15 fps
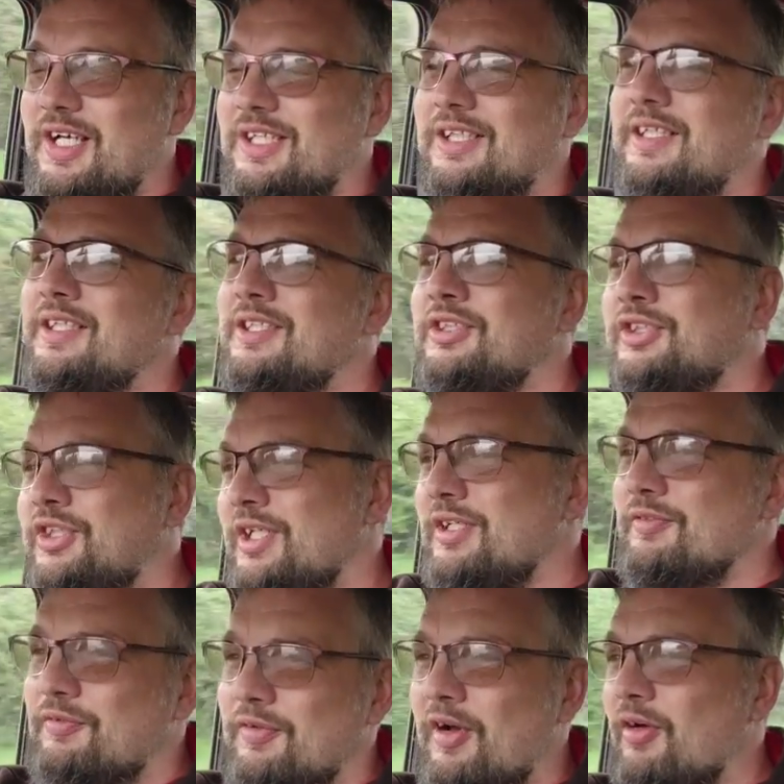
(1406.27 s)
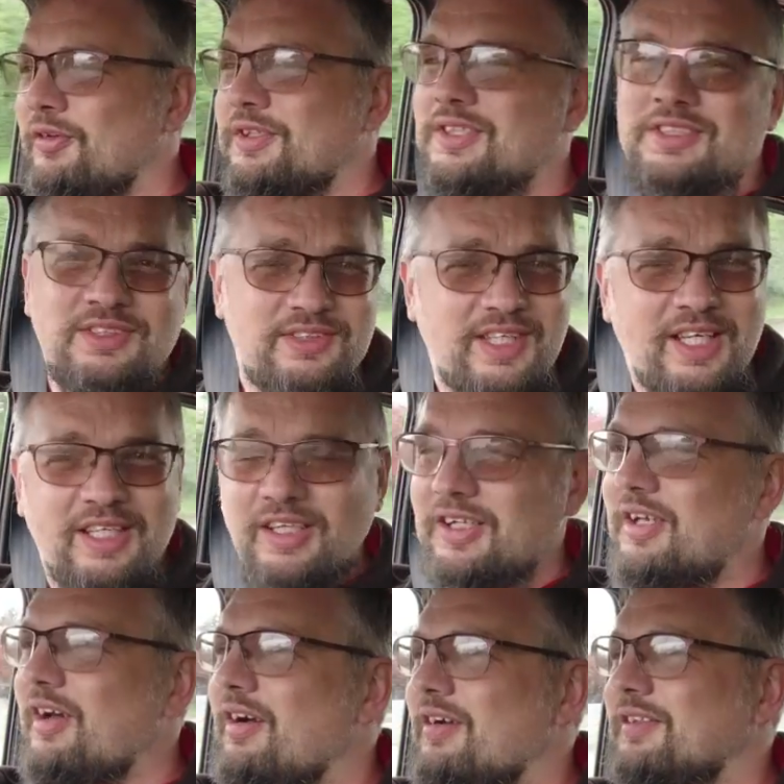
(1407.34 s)
a clean sheet for Honda's
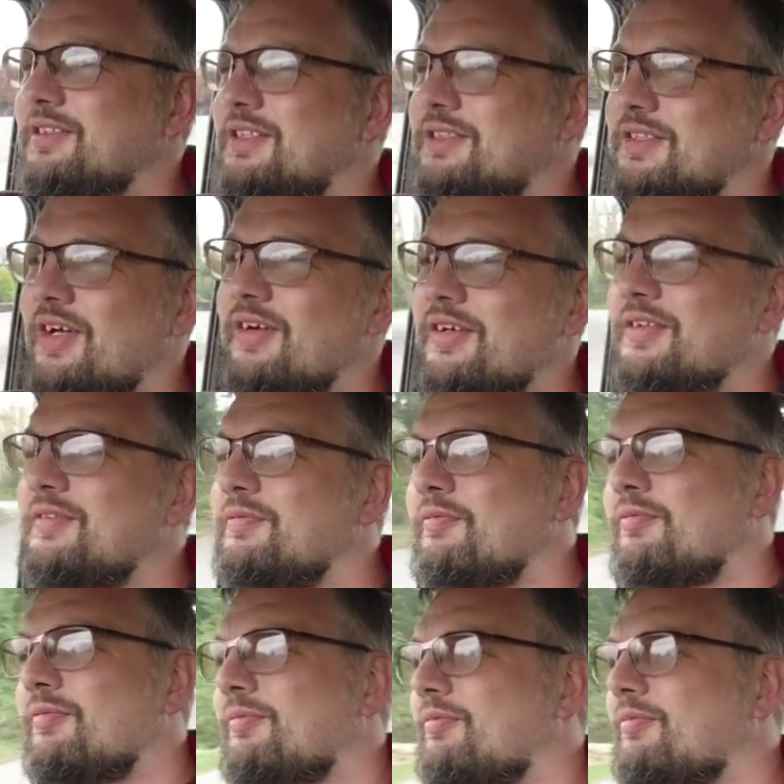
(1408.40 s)
second car design.